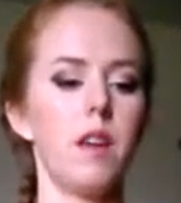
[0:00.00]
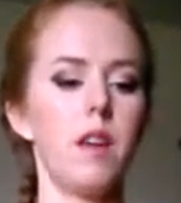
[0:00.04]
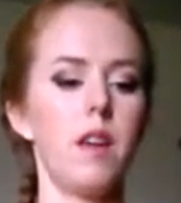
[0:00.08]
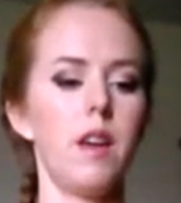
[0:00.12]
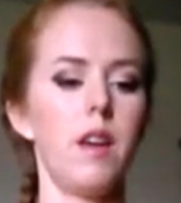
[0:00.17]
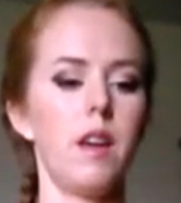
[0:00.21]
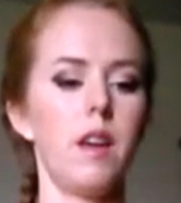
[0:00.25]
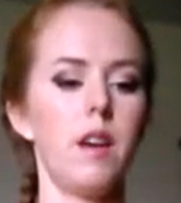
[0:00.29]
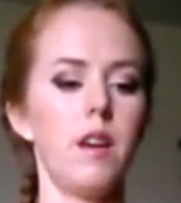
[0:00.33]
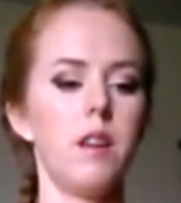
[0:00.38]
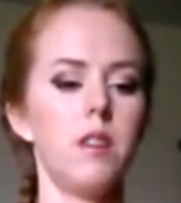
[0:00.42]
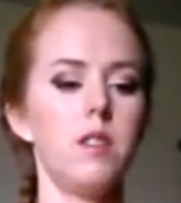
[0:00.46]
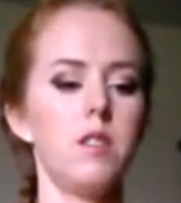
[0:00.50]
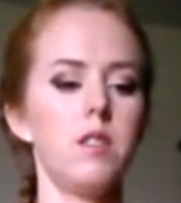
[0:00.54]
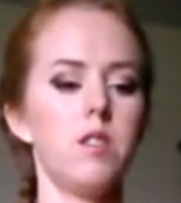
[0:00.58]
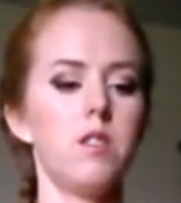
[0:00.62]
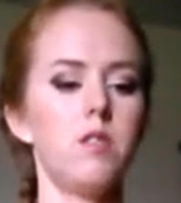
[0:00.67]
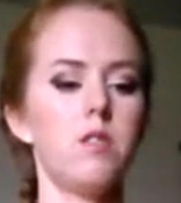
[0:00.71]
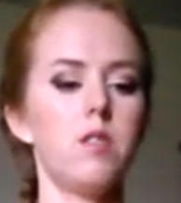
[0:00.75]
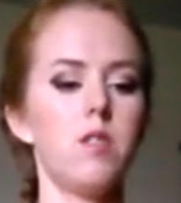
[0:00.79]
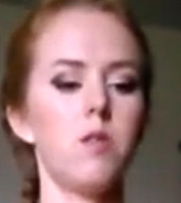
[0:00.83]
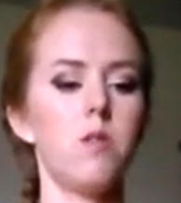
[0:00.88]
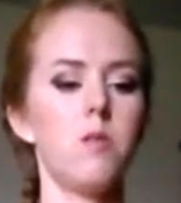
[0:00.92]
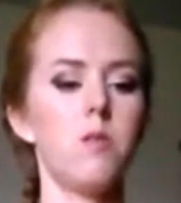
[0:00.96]
And you
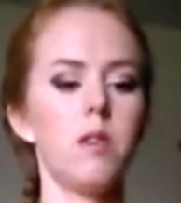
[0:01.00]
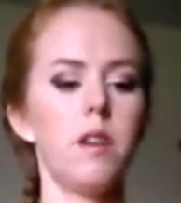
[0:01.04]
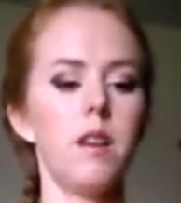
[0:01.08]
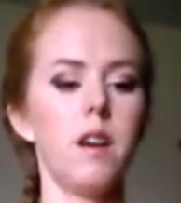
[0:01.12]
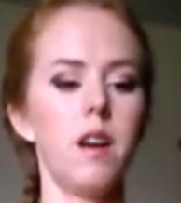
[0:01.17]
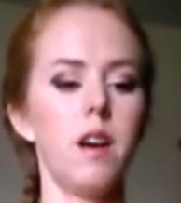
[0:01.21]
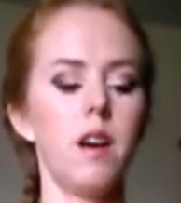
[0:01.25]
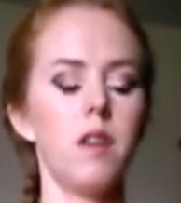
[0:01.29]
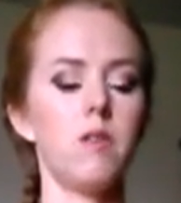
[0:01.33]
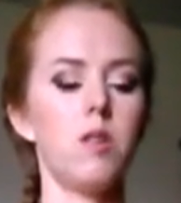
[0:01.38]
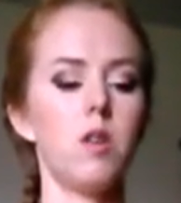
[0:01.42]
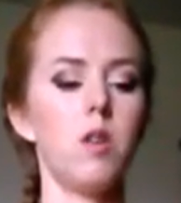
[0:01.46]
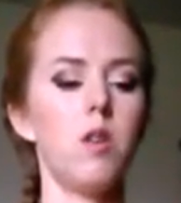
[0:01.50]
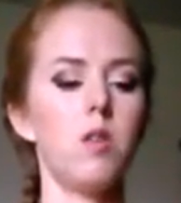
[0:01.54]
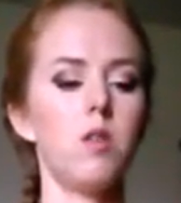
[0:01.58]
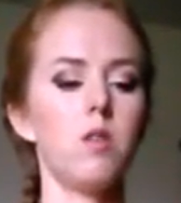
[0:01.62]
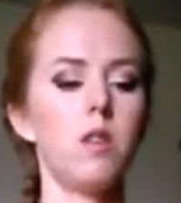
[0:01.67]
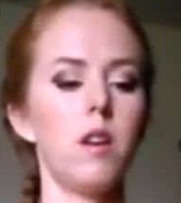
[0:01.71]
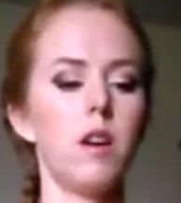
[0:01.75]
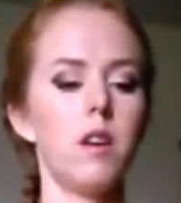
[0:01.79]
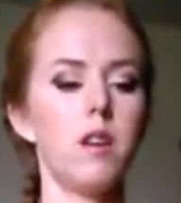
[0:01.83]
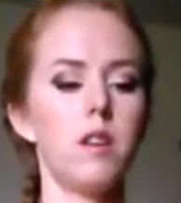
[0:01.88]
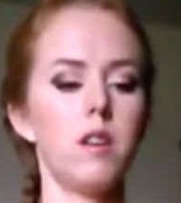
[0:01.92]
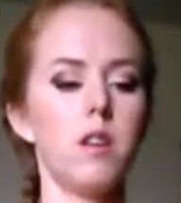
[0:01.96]
don't want to have a whole
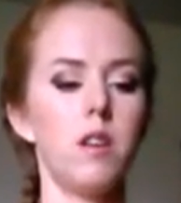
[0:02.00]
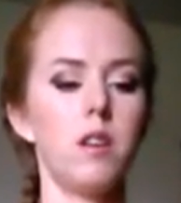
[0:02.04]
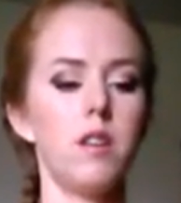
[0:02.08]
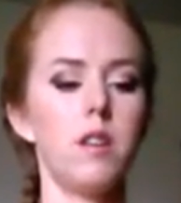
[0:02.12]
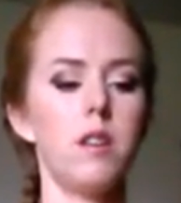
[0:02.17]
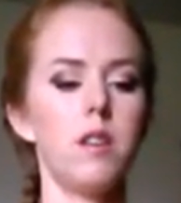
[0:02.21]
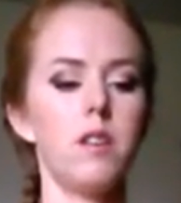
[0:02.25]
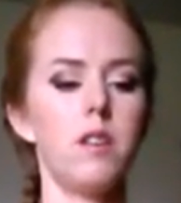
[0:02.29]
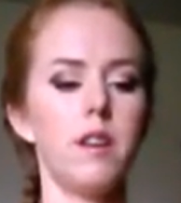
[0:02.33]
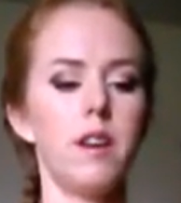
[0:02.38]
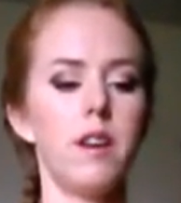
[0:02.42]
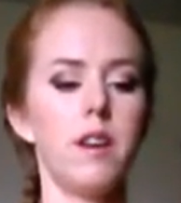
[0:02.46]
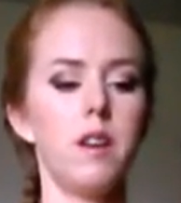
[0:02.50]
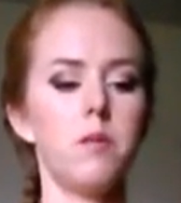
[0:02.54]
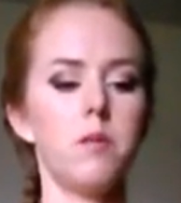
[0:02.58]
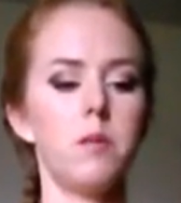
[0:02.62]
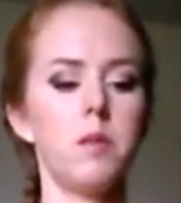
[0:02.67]
lot of yarn in your hand